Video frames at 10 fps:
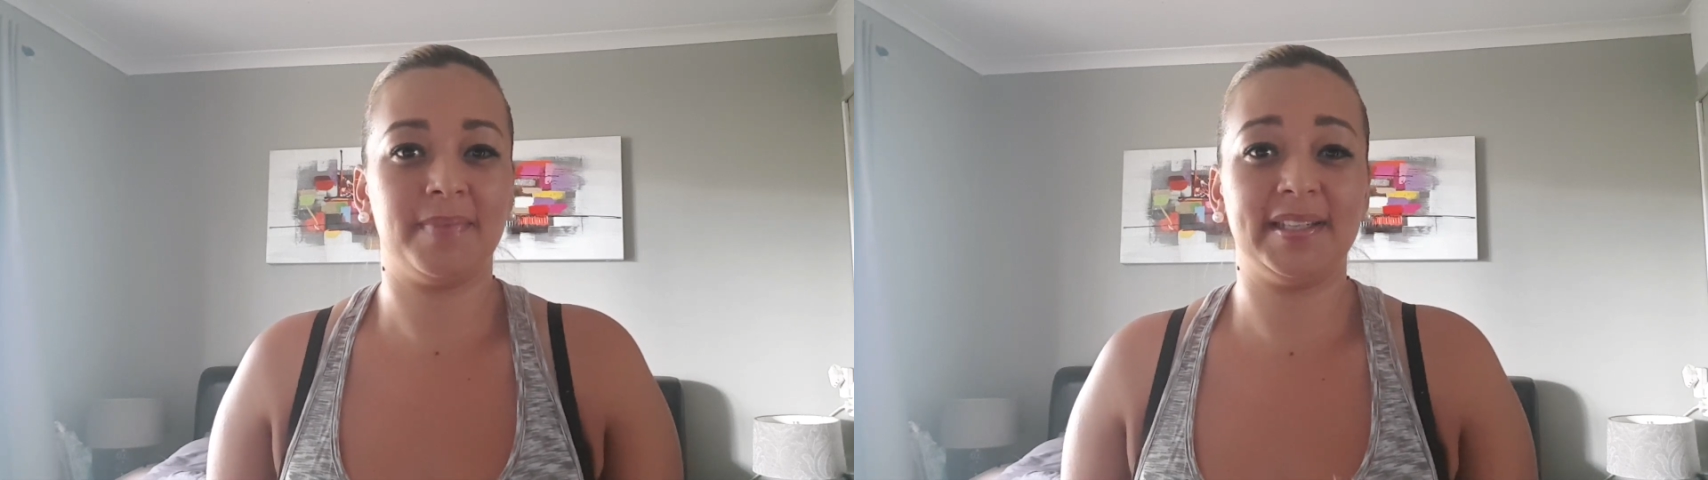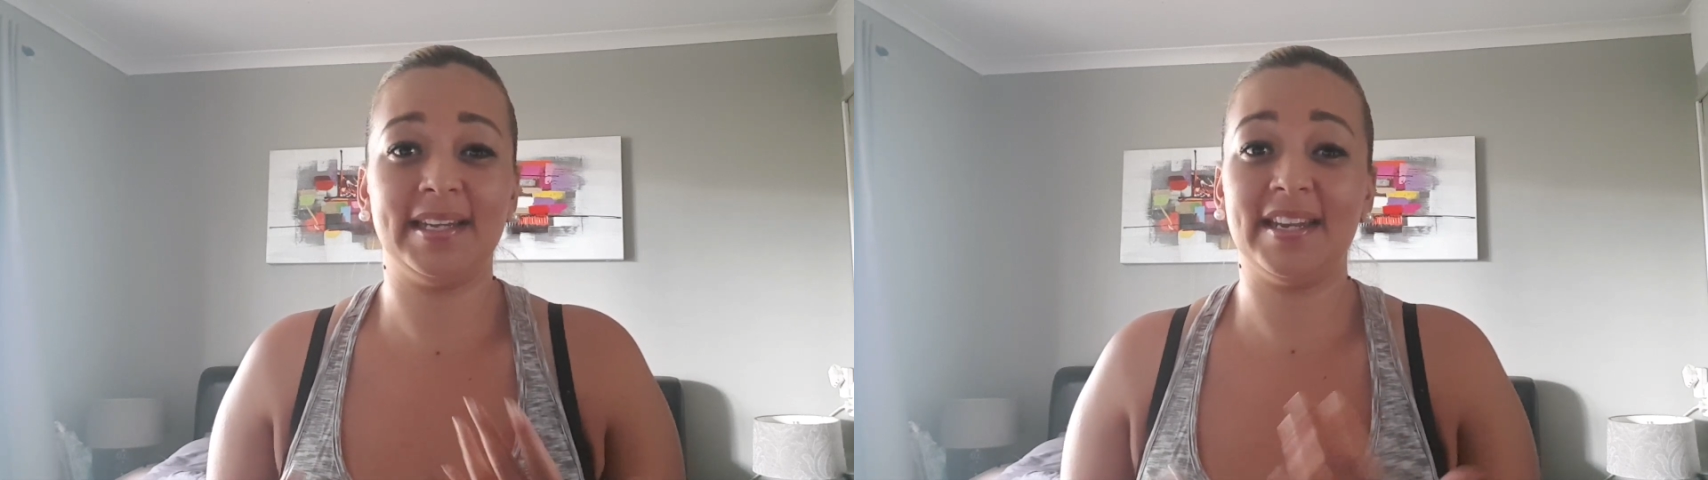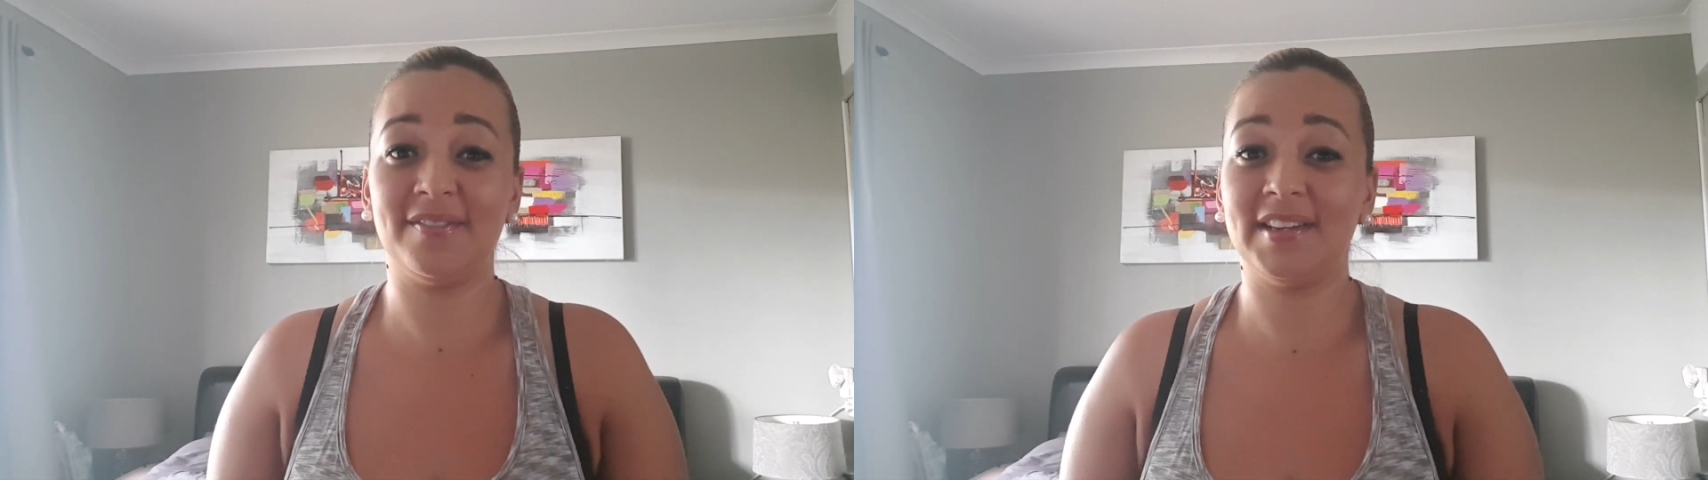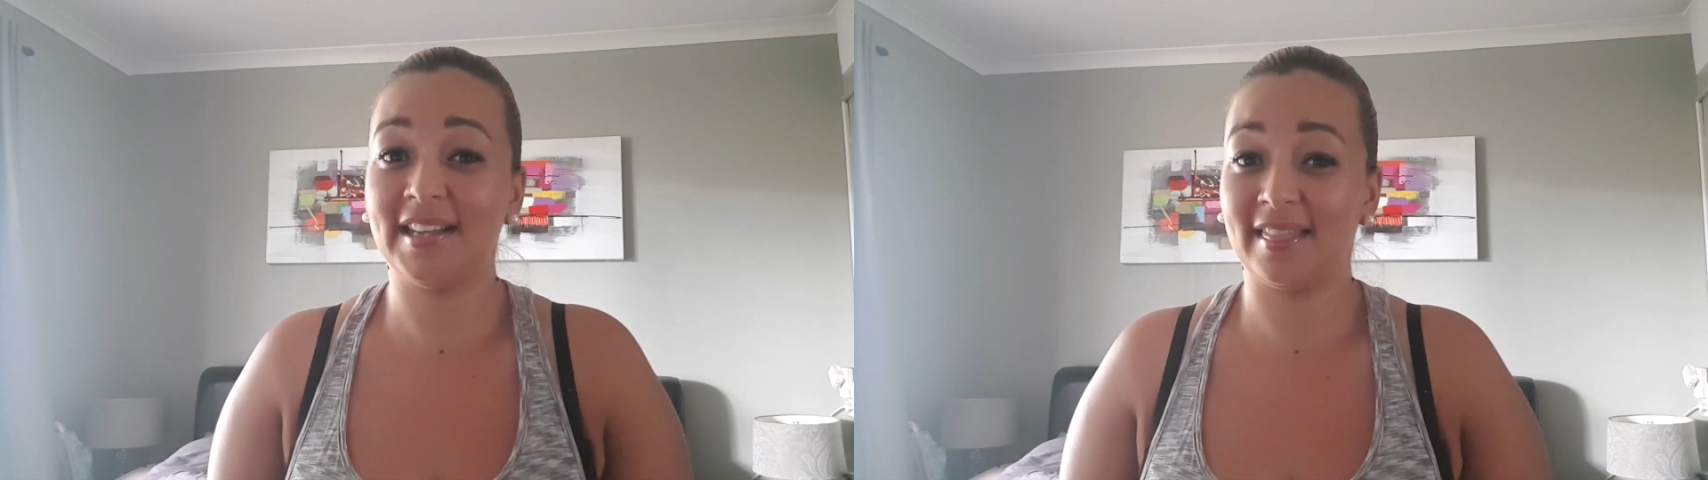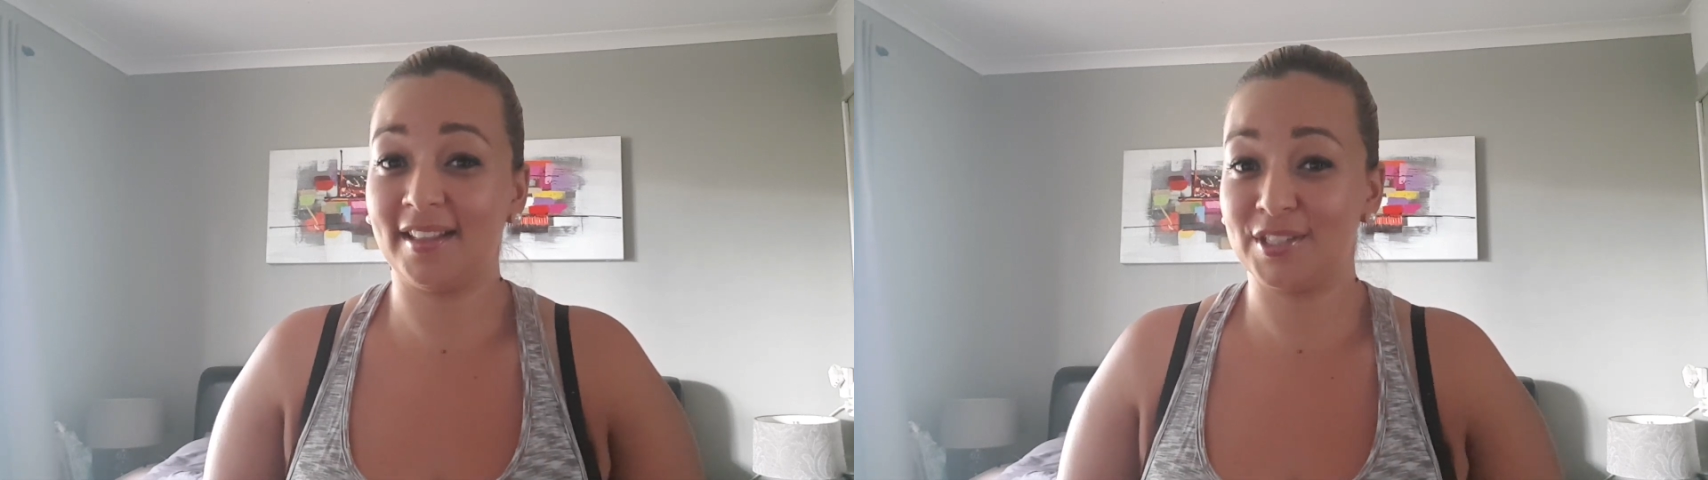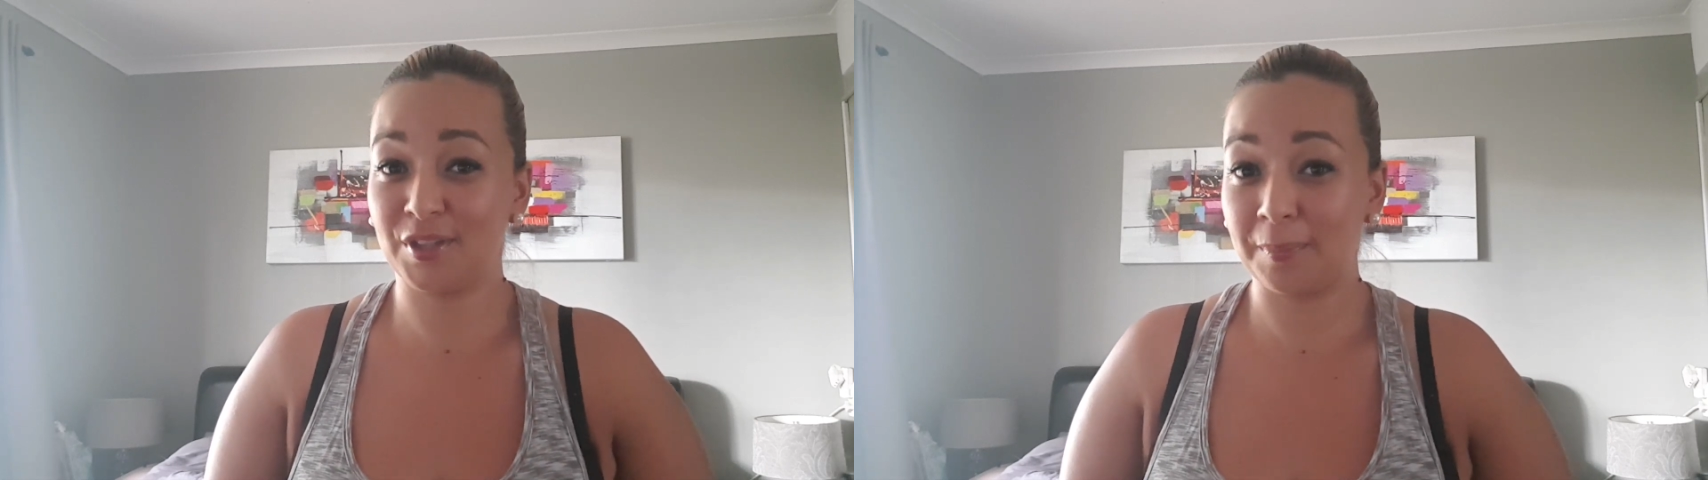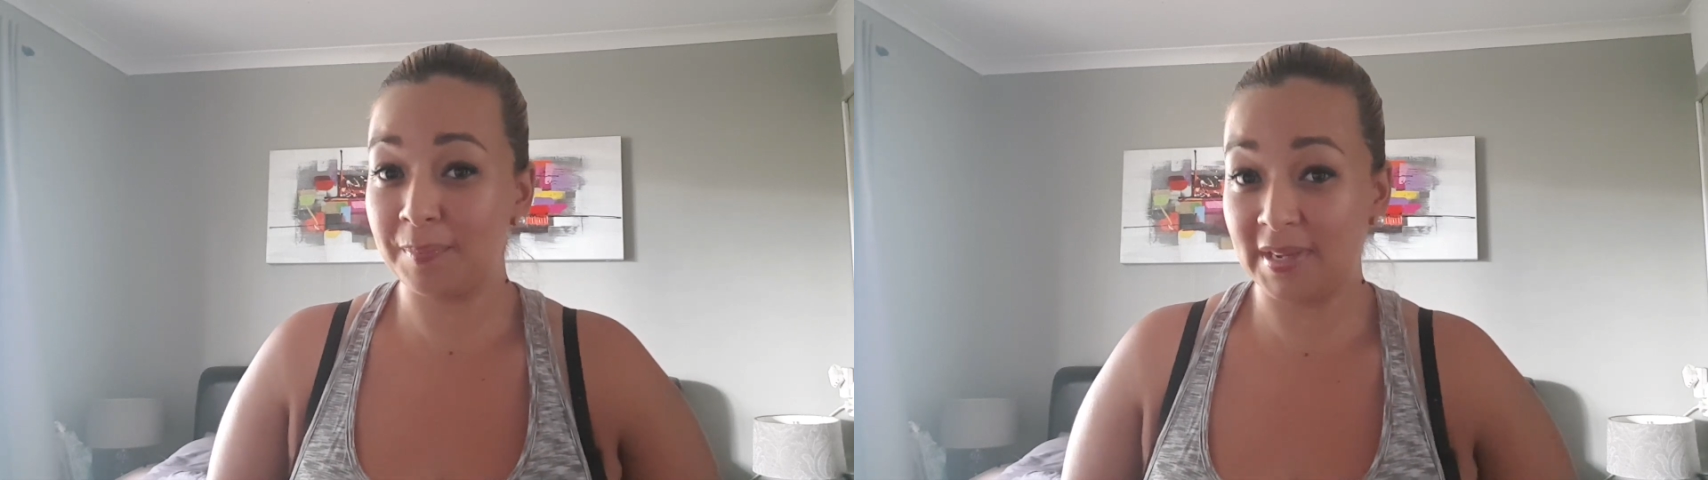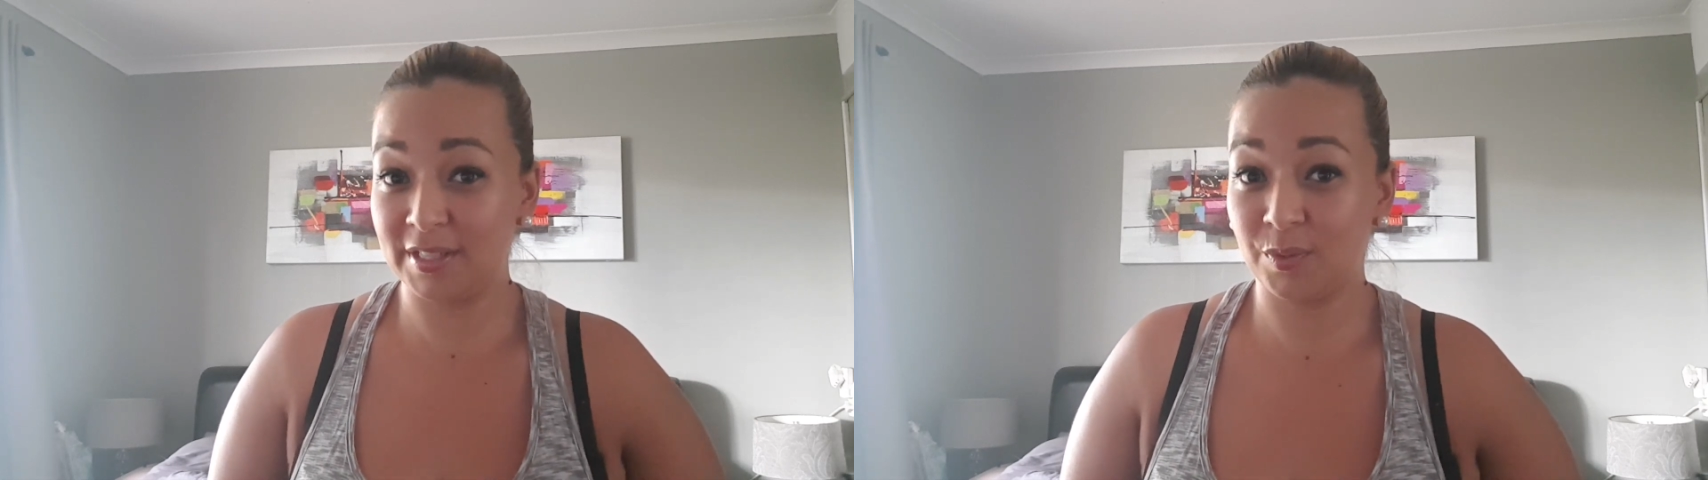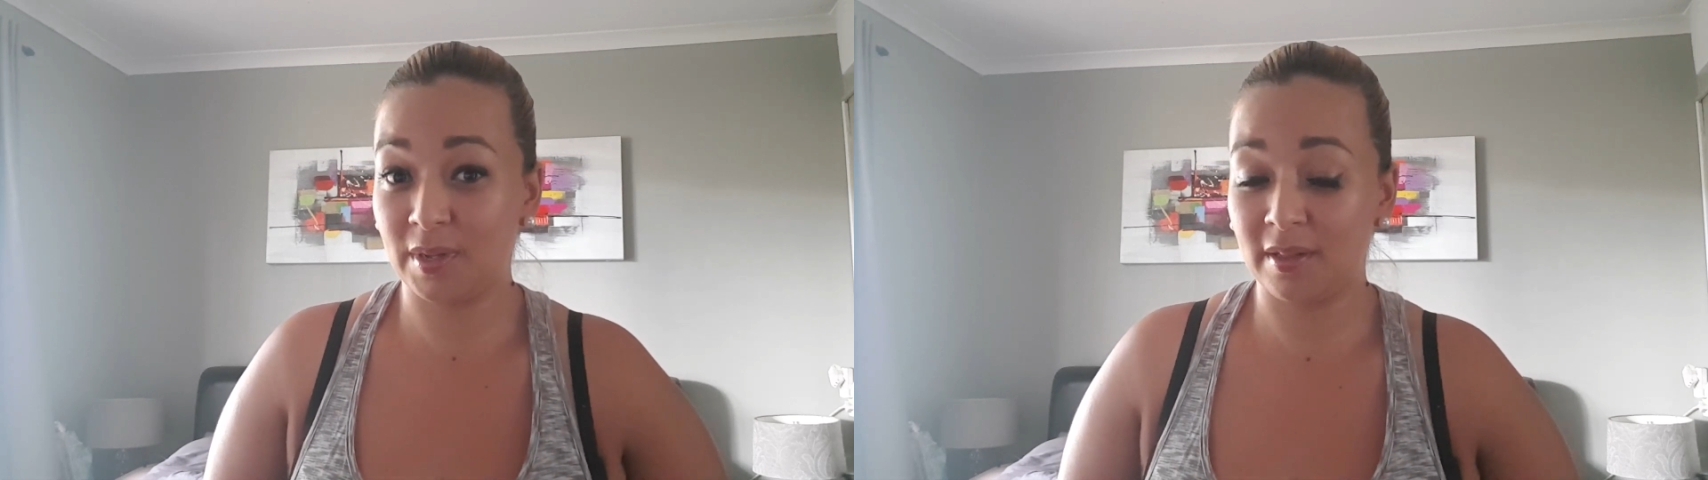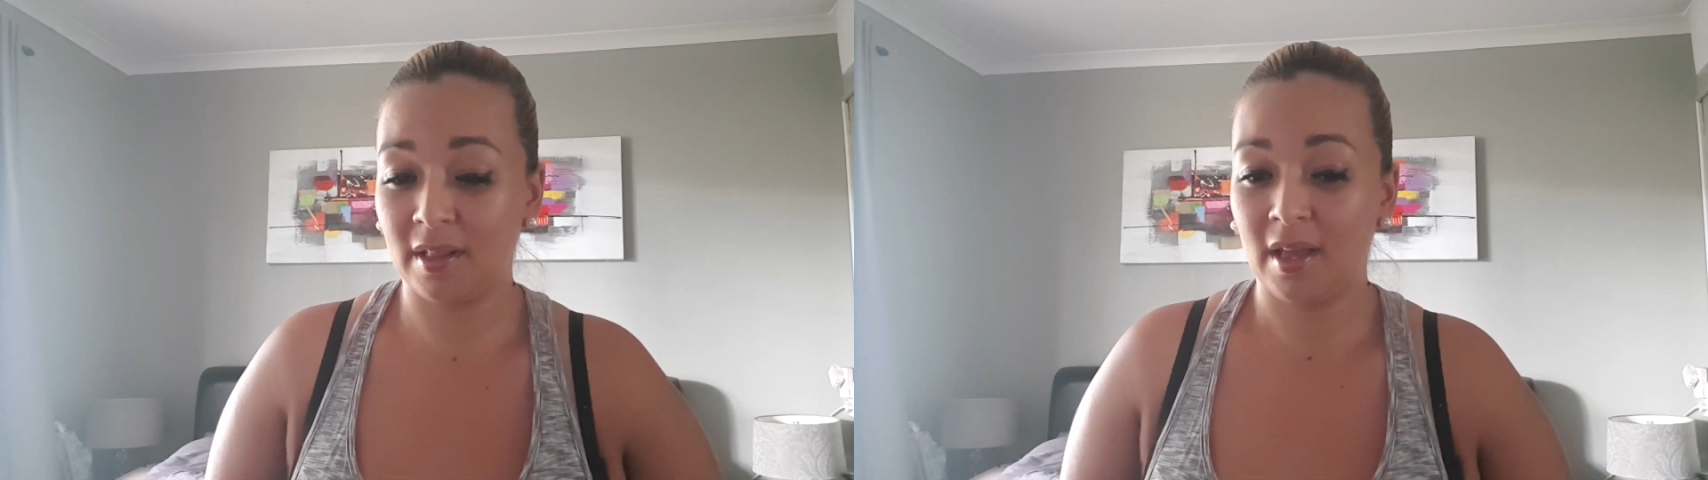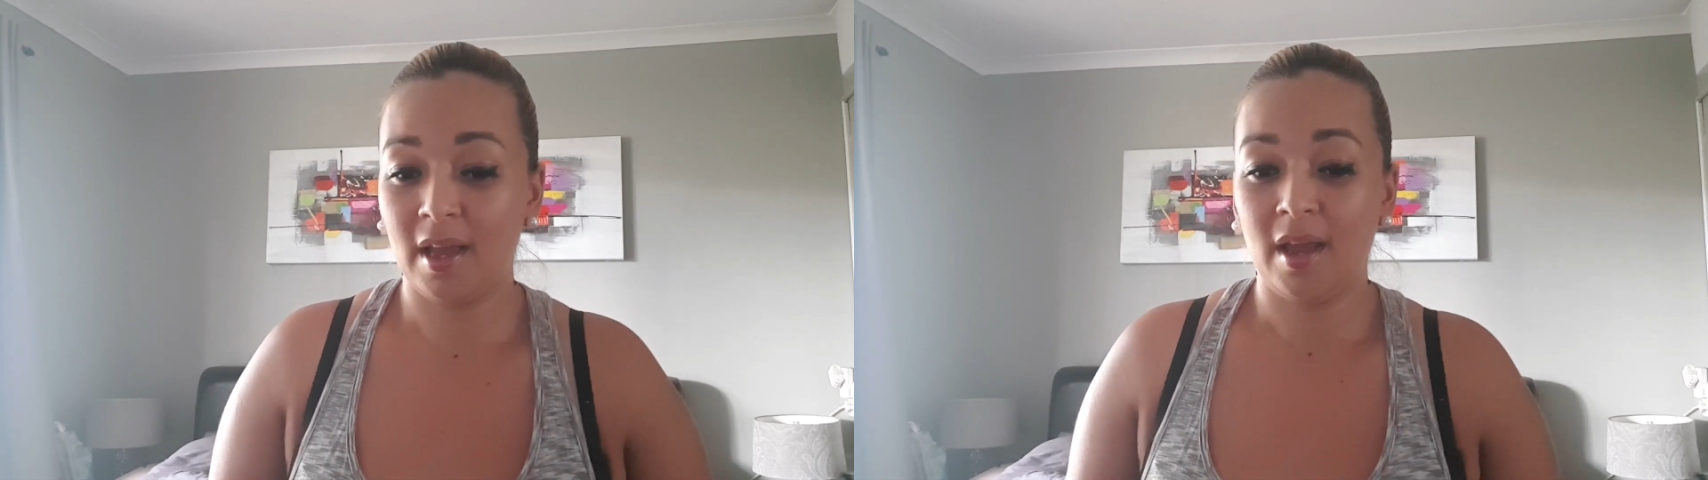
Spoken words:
but I never let that stop me as well.